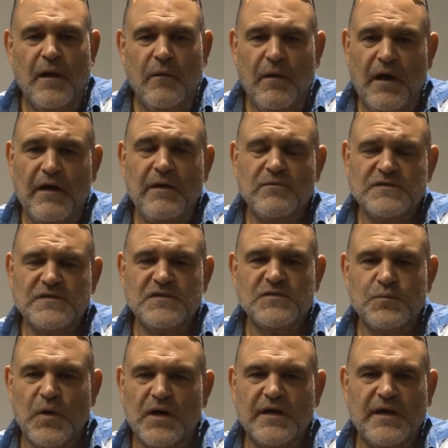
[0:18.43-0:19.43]
Well, he was a
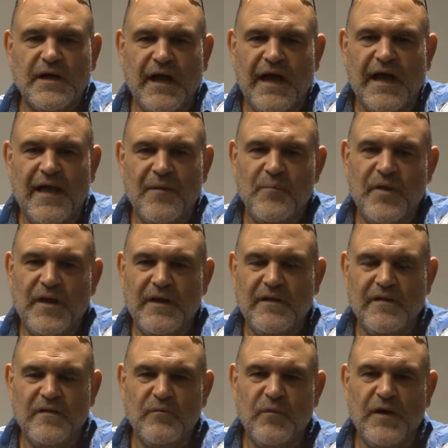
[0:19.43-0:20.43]
smart guy, but
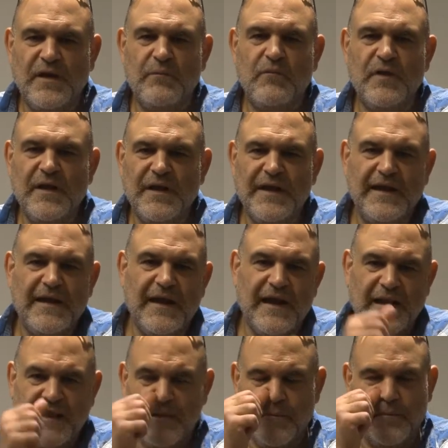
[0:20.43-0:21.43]
what really
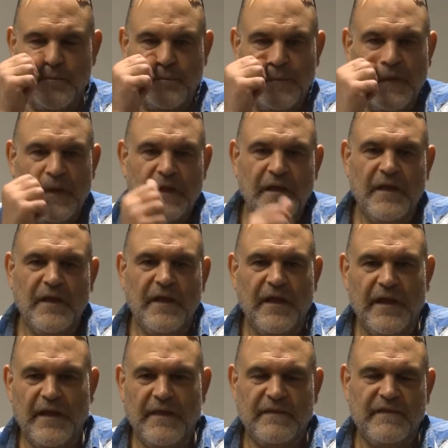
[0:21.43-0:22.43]
got him
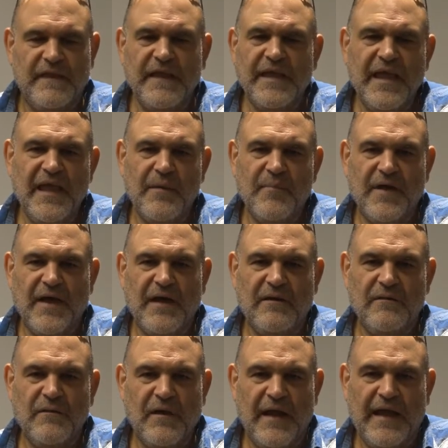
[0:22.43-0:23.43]
uh, thinking
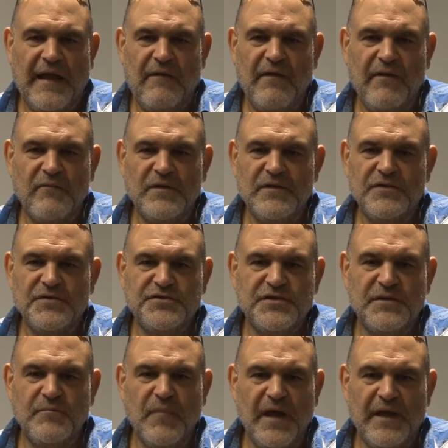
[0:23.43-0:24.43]
about how
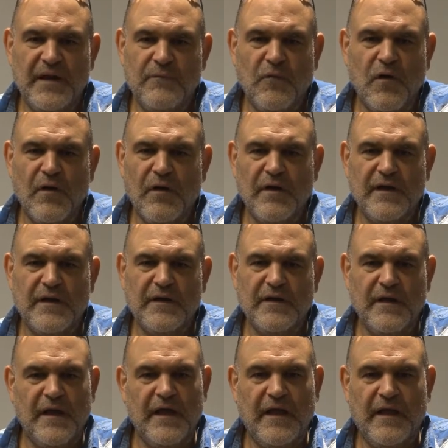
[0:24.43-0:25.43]
evolution might work
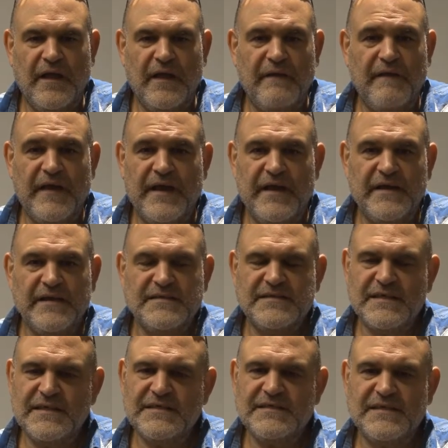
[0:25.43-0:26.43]
uh, and that it
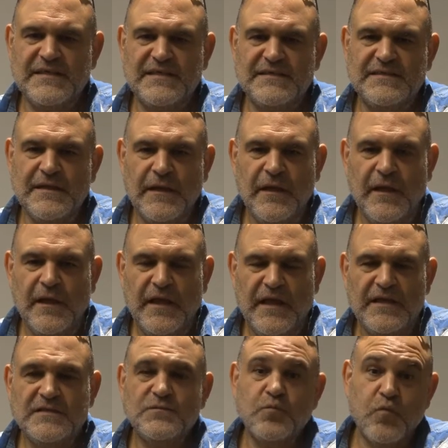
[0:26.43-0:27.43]
exists is
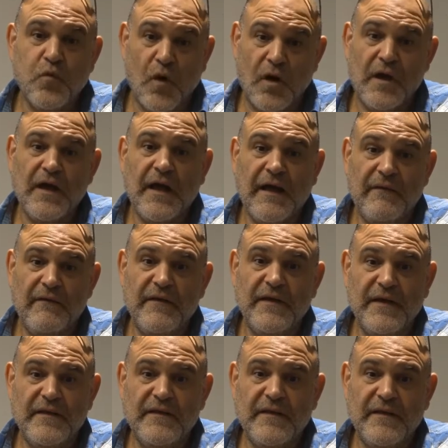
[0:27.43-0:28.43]
his work out
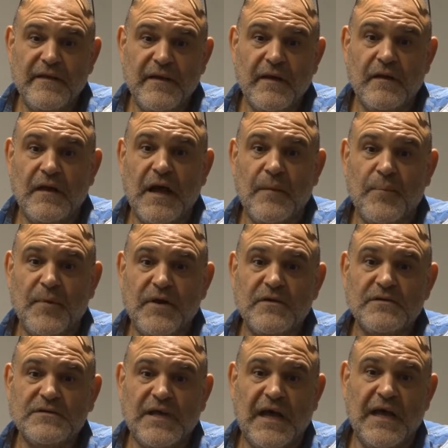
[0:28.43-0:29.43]
in the
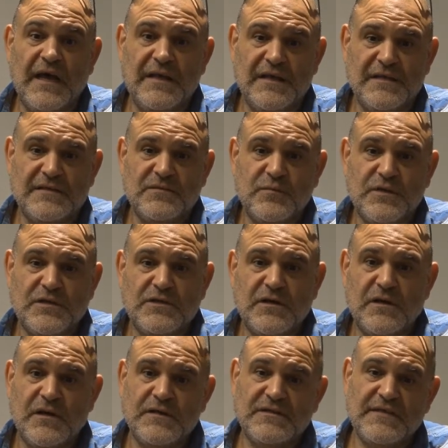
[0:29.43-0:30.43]
Galapagos Islands, which
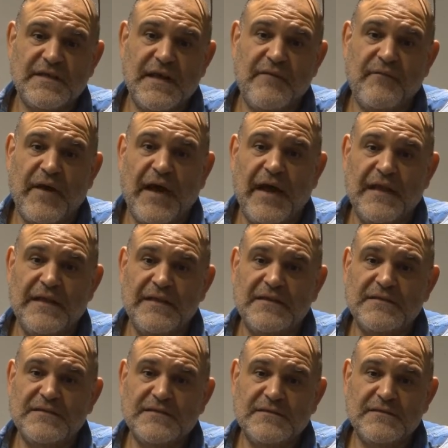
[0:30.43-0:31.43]
are a set of
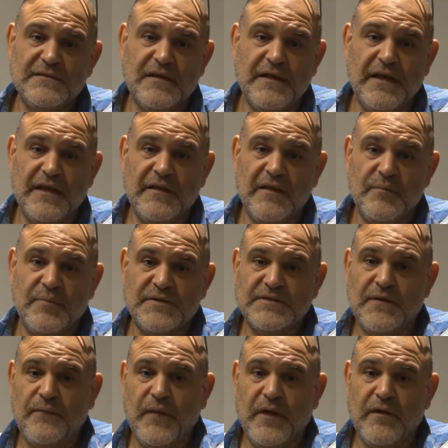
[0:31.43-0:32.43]
islands in the
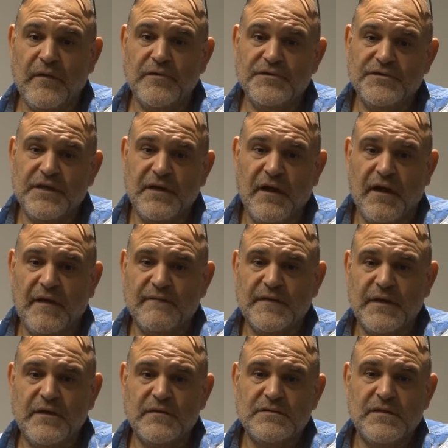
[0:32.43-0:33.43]
Pacific Ocean off
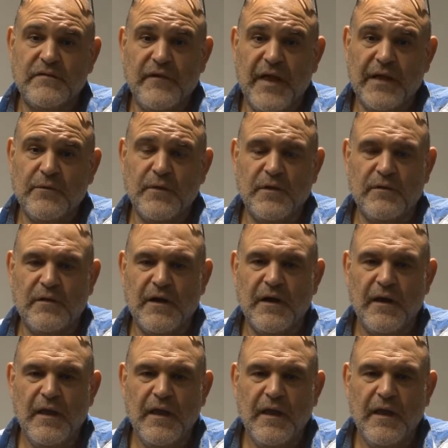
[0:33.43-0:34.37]
the coast of Ecuador.